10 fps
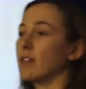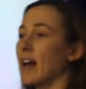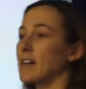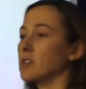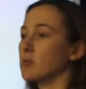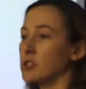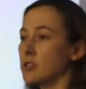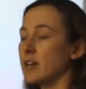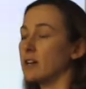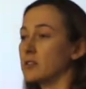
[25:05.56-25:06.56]
of the ladder was
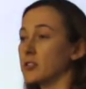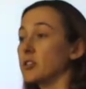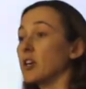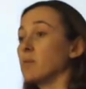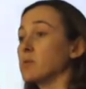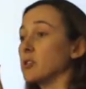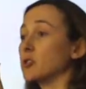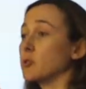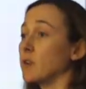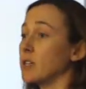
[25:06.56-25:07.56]
you get onto your club
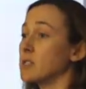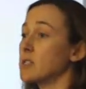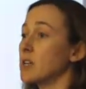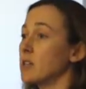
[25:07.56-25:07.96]
social rides.